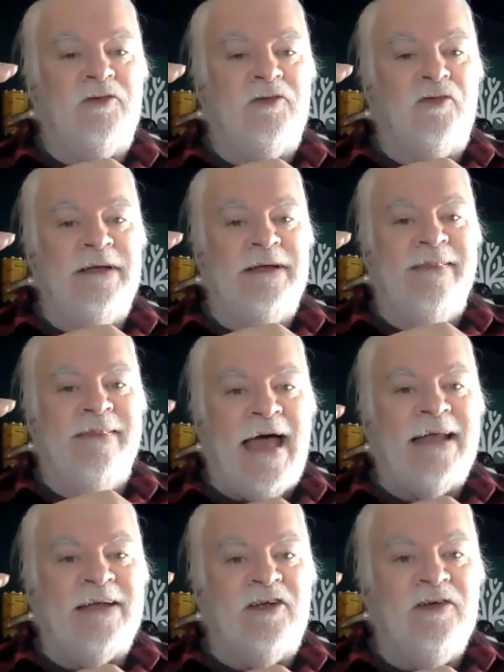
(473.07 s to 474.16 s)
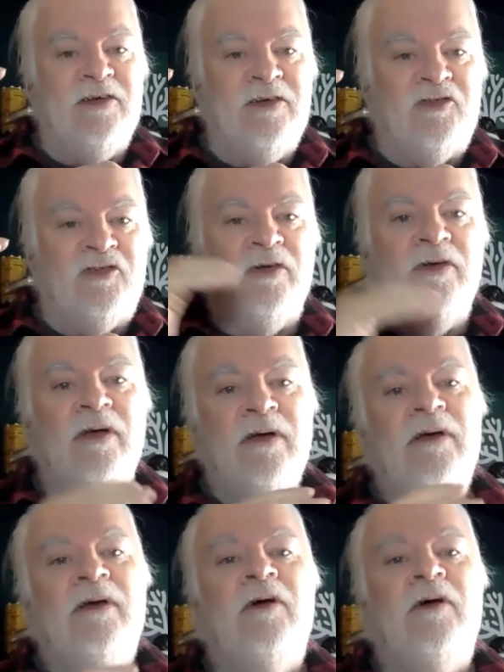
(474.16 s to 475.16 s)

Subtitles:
a trade in that condition